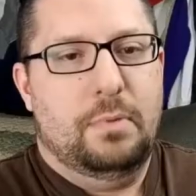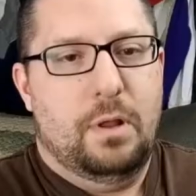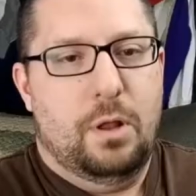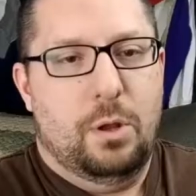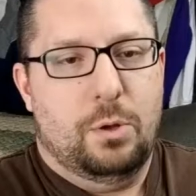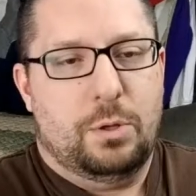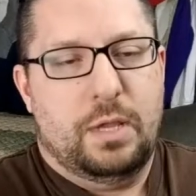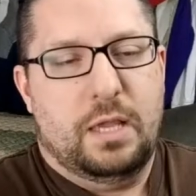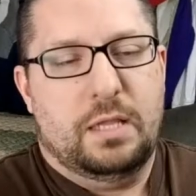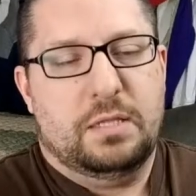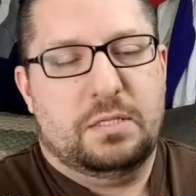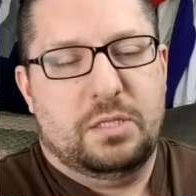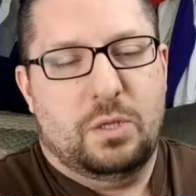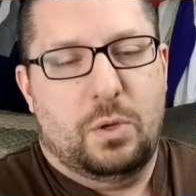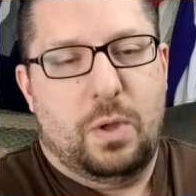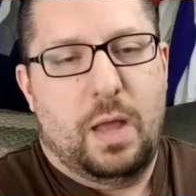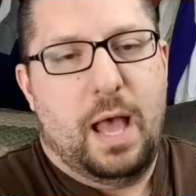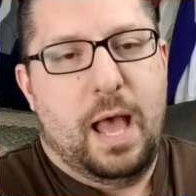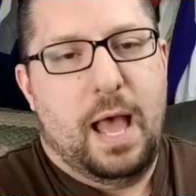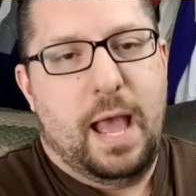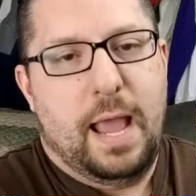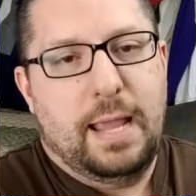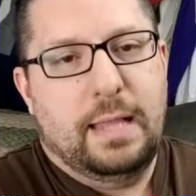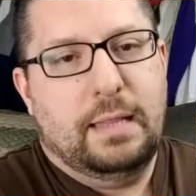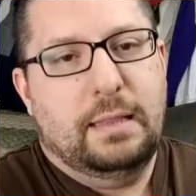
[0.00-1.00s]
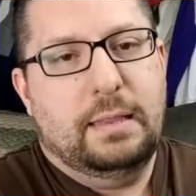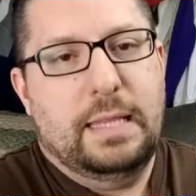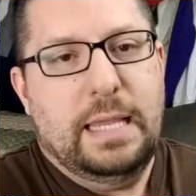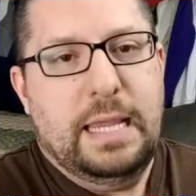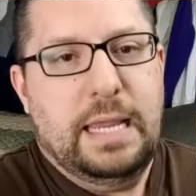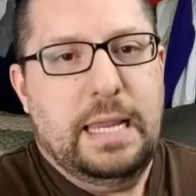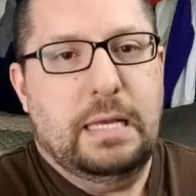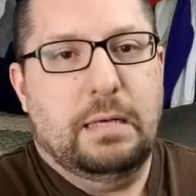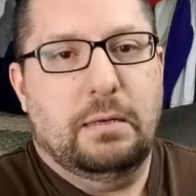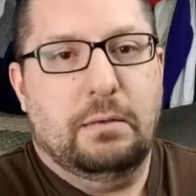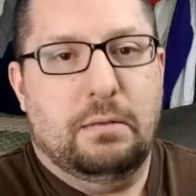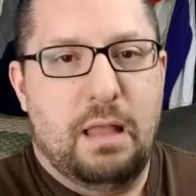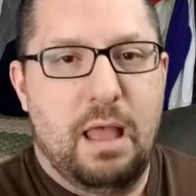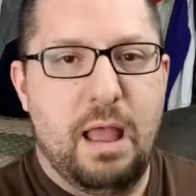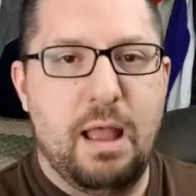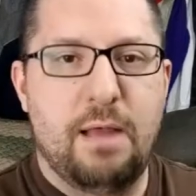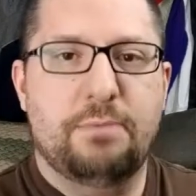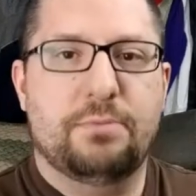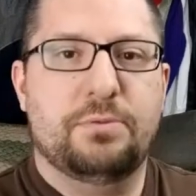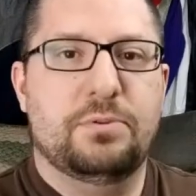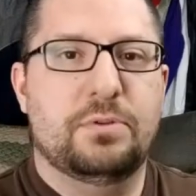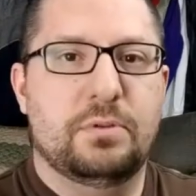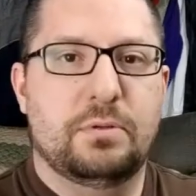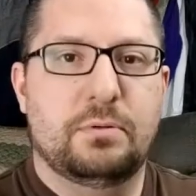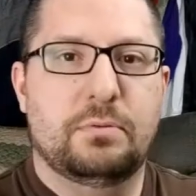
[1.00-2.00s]
Okay, so I lean
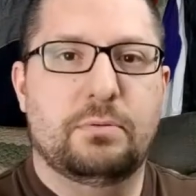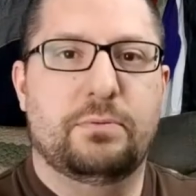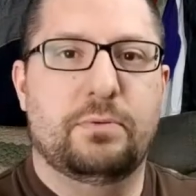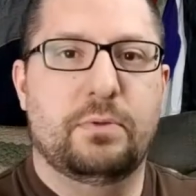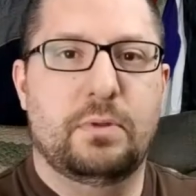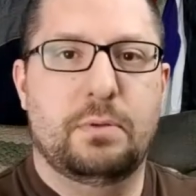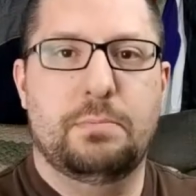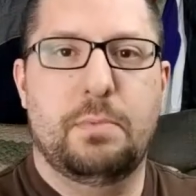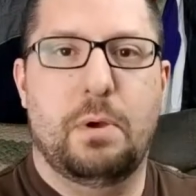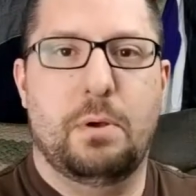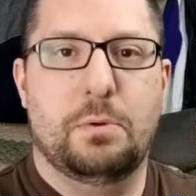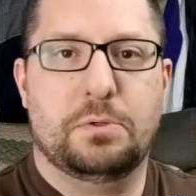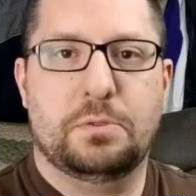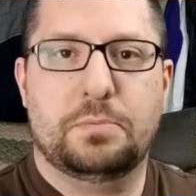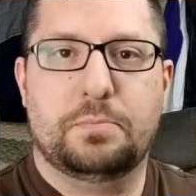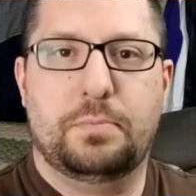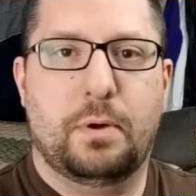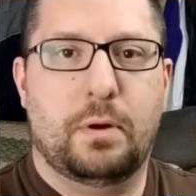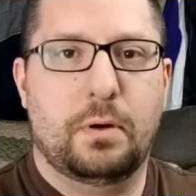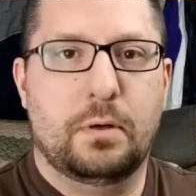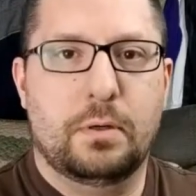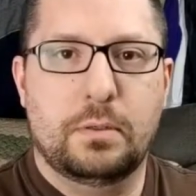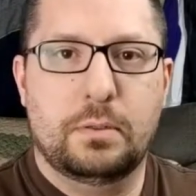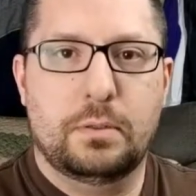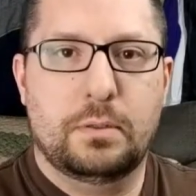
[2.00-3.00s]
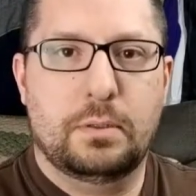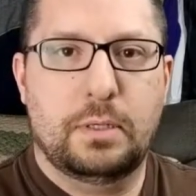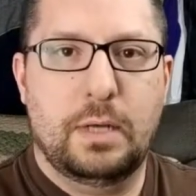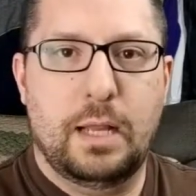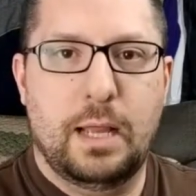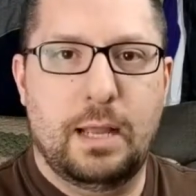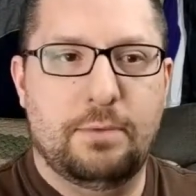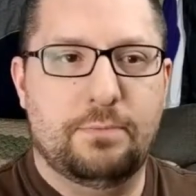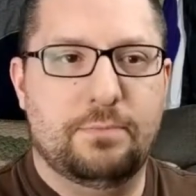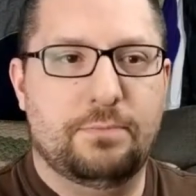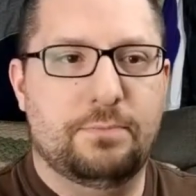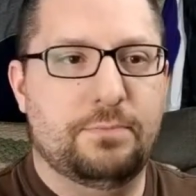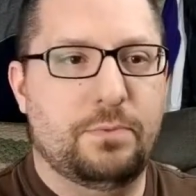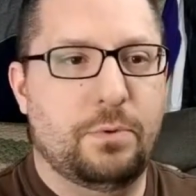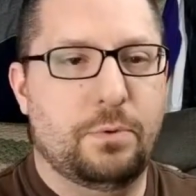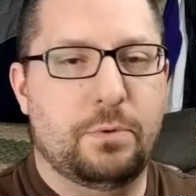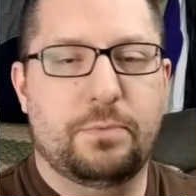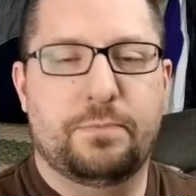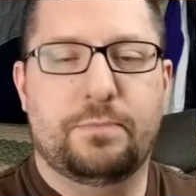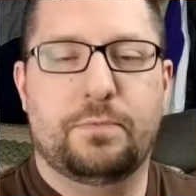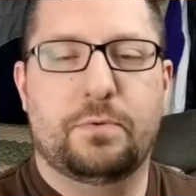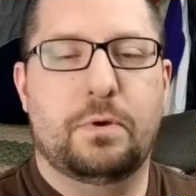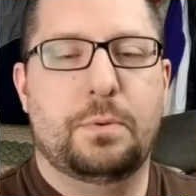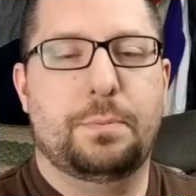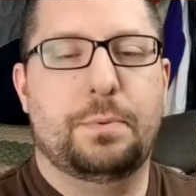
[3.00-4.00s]
left for the most part. I've
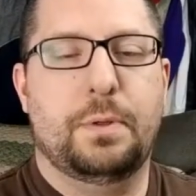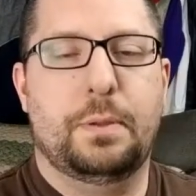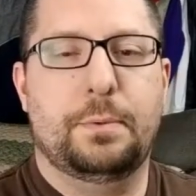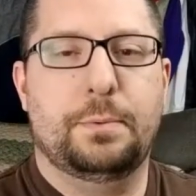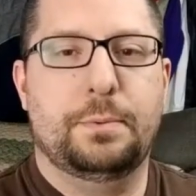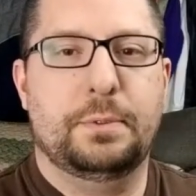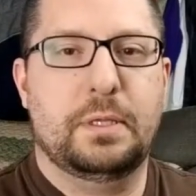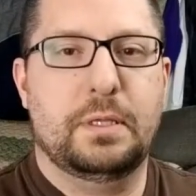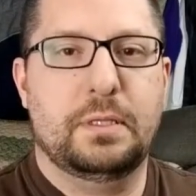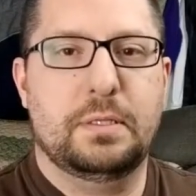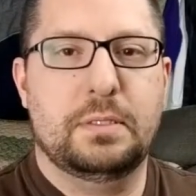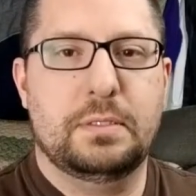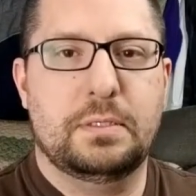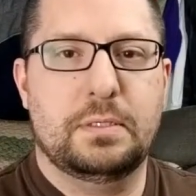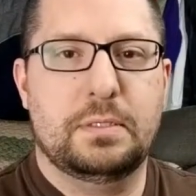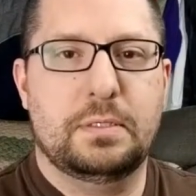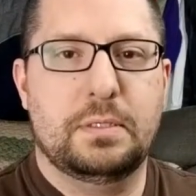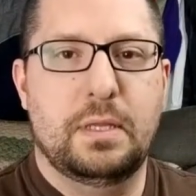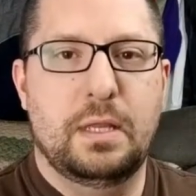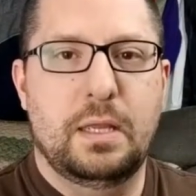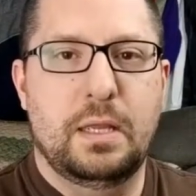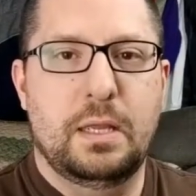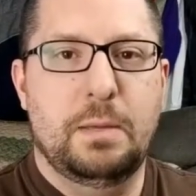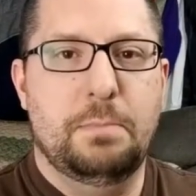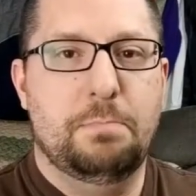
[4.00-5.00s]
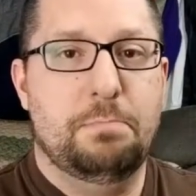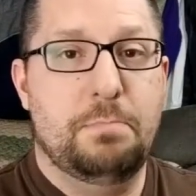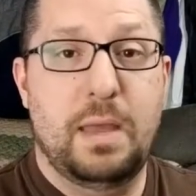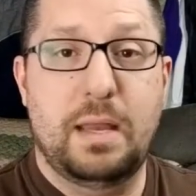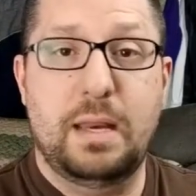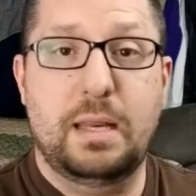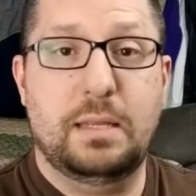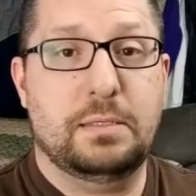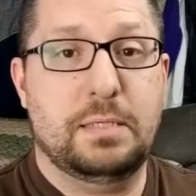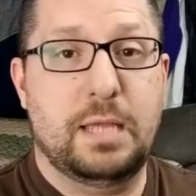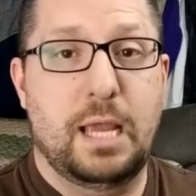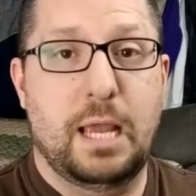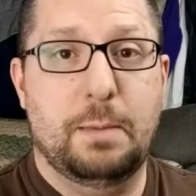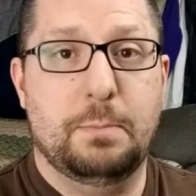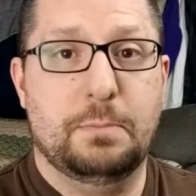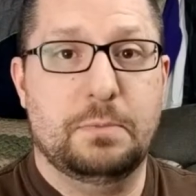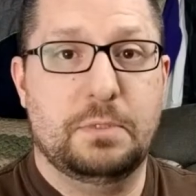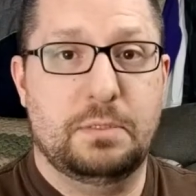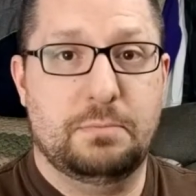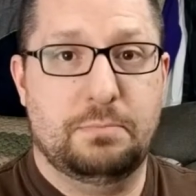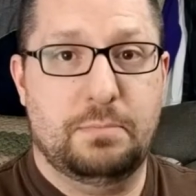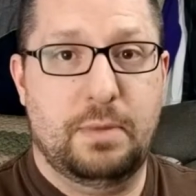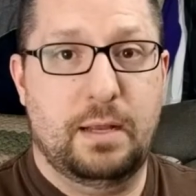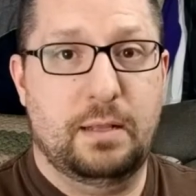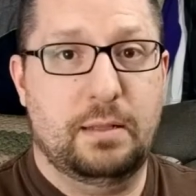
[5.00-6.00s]
voted for Republicans many times
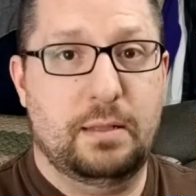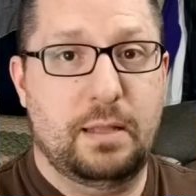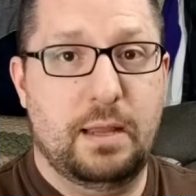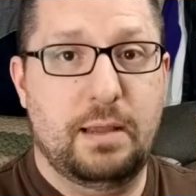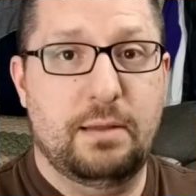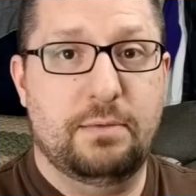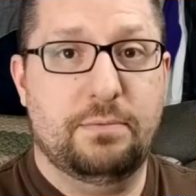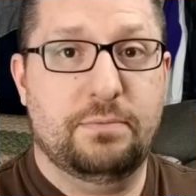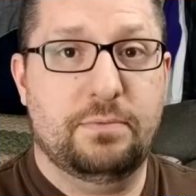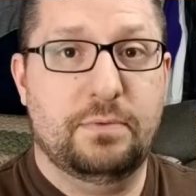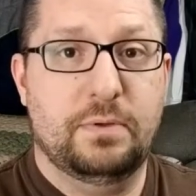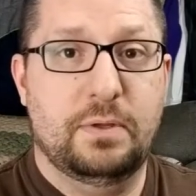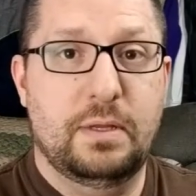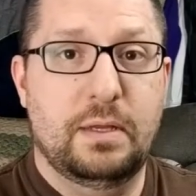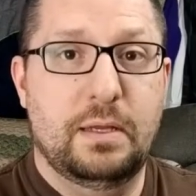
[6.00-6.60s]
in my life.